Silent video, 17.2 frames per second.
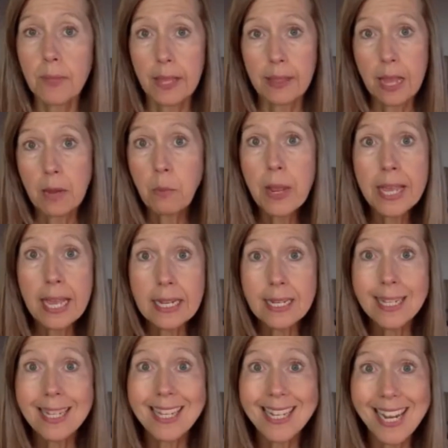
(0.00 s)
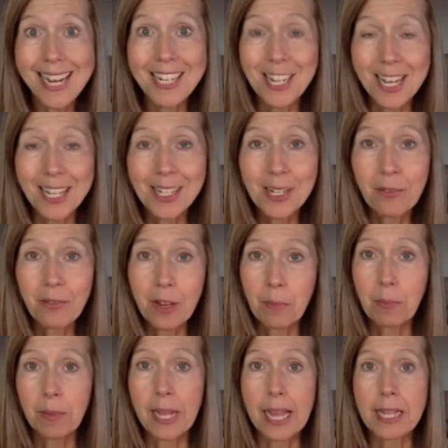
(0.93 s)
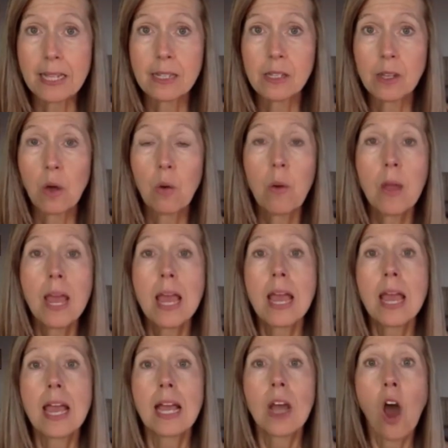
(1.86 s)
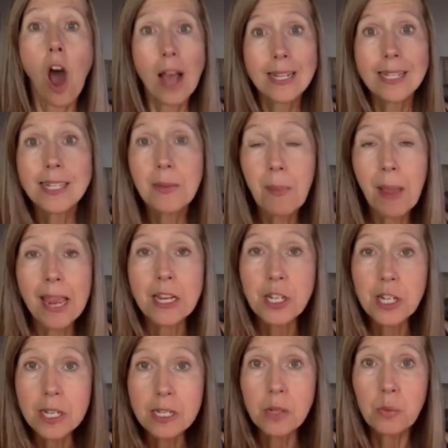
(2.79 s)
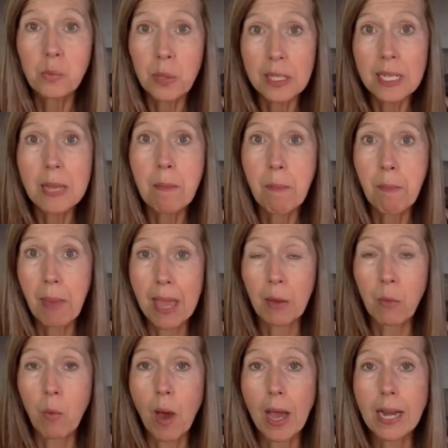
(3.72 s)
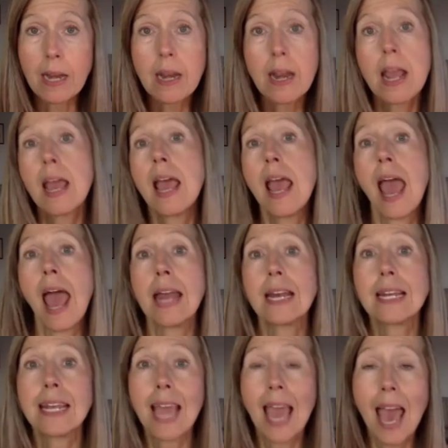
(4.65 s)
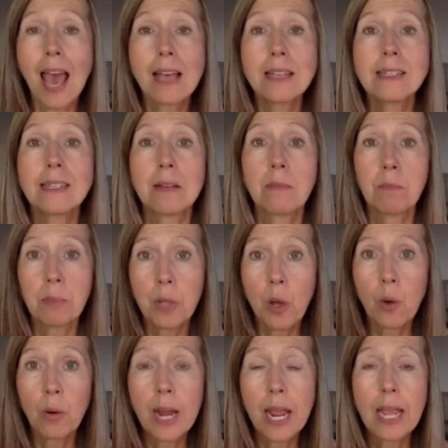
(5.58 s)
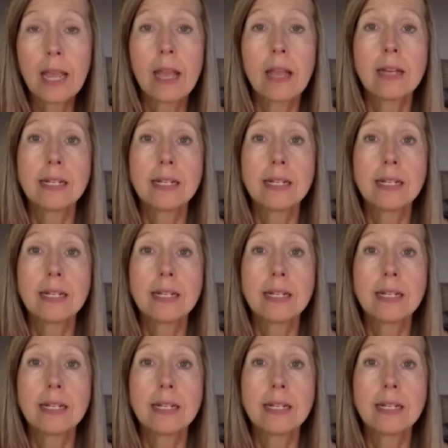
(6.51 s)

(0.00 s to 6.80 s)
Then we get to the digestive complaints. So constipation is a really big one, and gas and bloating.